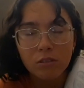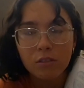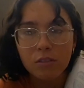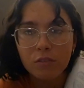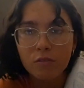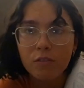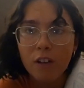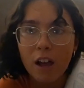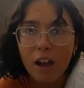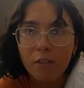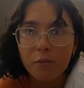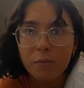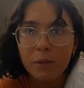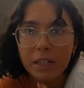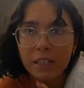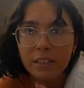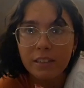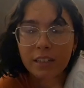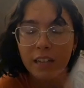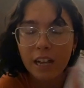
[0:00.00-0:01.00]
5
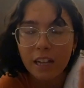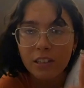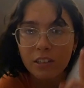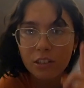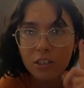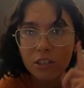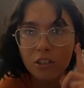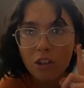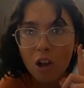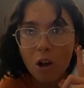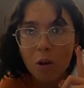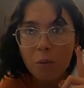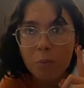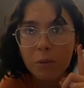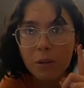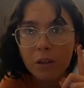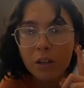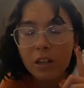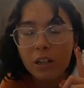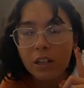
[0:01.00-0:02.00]
minutes to get to the top,
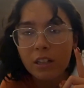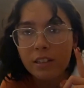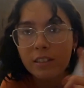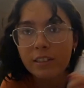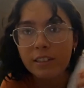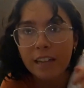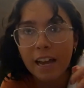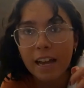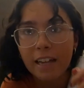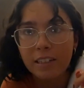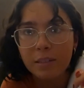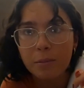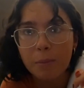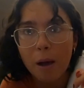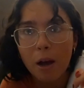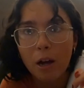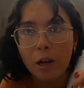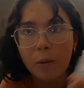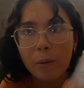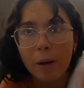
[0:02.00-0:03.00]
to get into
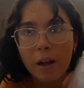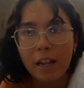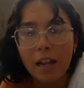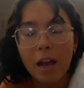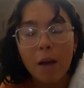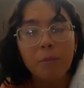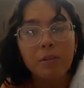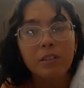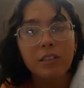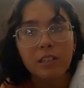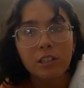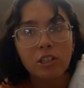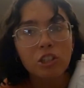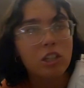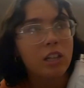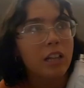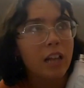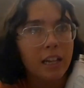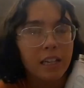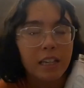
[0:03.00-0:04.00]
Park Güell. I was
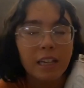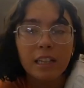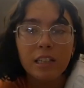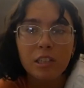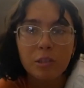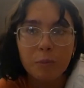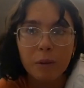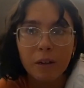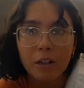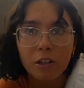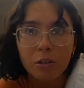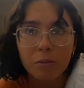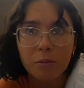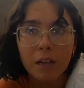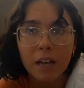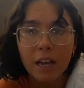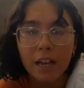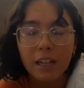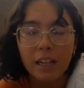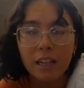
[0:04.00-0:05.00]
literally like nearly sprinting up the
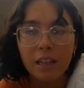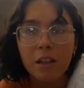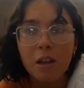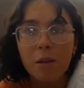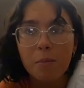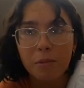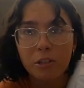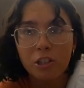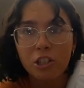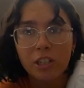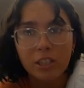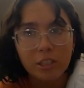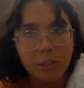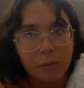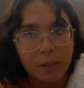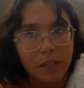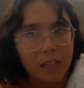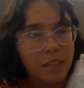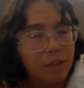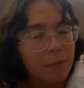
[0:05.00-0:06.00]
hill, my shins
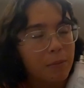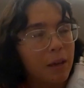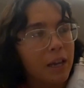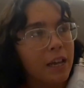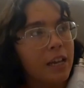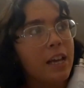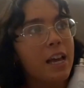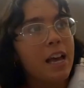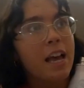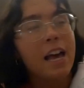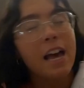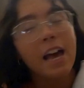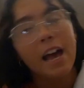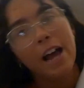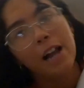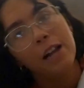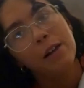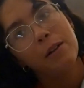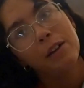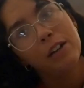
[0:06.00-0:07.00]
were killing me.
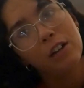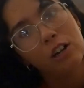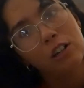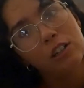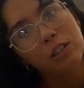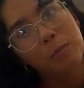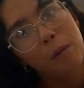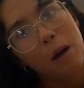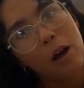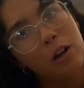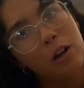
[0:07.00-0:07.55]
Anyway, I got into Park